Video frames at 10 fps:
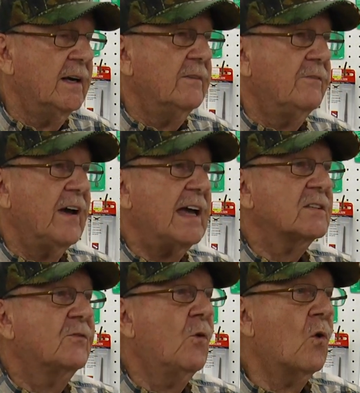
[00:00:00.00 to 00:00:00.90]

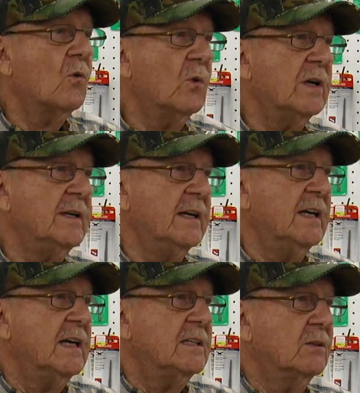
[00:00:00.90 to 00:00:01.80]
Fast forward
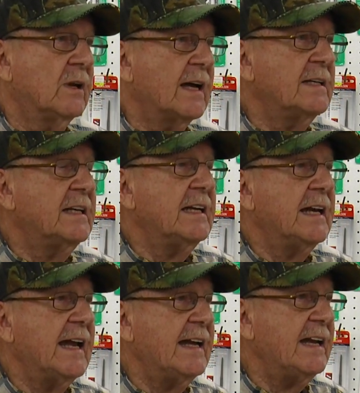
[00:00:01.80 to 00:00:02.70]
to
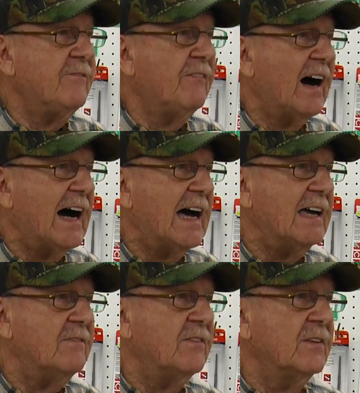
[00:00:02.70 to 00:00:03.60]

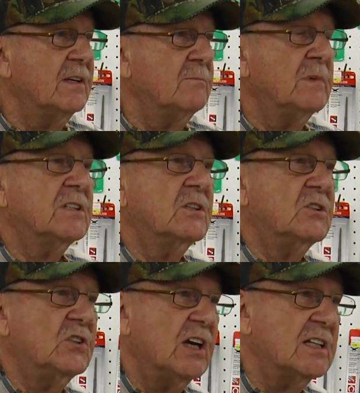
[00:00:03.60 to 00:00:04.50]
1985, Mr.
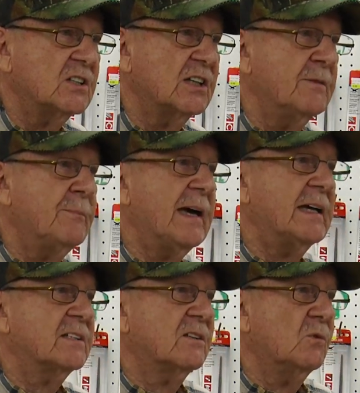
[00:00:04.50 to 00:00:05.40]
Chesley
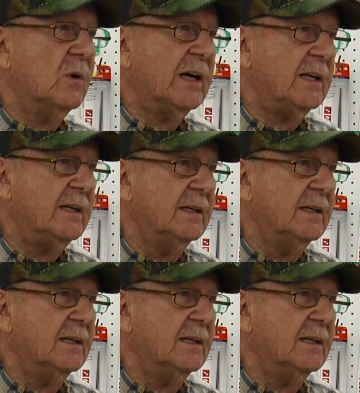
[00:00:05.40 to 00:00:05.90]
passed away.